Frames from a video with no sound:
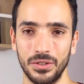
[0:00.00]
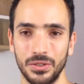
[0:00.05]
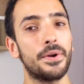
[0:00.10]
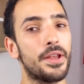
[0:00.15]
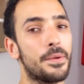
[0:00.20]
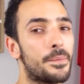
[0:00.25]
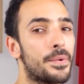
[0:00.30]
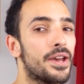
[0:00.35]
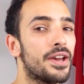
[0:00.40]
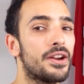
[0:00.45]

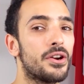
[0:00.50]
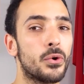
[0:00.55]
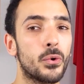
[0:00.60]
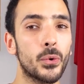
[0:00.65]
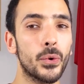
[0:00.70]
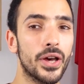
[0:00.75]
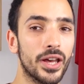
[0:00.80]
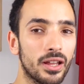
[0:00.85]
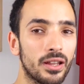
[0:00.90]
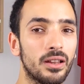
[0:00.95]
Prepare
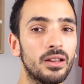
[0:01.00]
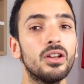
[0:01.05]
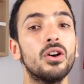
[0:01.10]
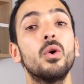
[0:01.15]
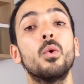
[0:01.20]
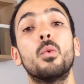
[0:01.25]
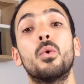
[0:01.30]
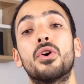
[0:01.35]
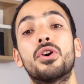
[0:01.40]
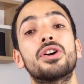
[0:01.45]
well,
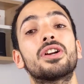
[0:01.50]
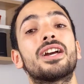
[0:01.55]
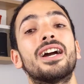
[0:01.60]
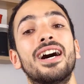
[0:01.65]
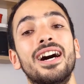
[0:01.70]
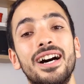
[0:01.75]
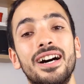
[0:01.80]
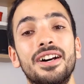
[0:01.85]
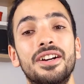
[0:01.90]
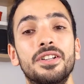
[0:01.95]
work
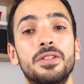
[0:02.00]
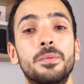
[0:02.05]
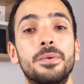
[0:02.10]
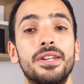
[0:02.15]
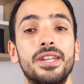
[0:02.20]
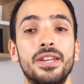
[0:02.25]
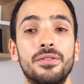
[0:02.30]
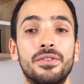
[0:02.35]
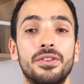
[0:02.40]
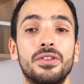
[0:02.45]
hard,
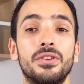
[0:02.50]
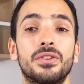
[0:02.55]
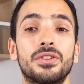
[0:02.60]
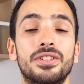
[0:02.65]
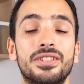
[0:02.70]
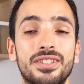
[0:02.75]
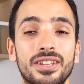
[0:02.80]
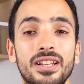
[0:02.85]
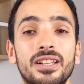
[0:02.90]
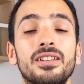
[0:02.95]
believe in
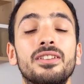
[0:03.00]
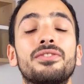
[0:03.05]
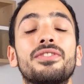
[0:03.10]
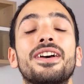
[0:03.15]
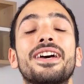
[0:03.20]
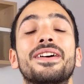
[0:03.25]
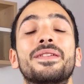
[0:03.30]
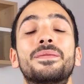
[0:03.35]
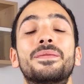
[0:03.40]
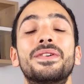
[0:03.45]
yourself
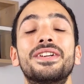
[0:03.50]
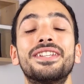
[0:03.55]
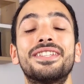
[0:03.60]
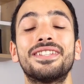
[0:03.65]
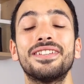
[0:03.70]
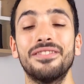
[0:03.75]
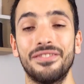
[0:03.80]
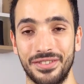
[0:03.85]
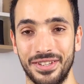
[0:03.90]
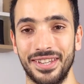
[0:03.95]
and
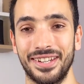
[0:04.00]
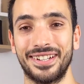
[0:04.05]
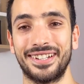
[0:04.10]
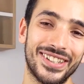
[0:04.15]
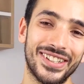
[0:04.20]
persevere.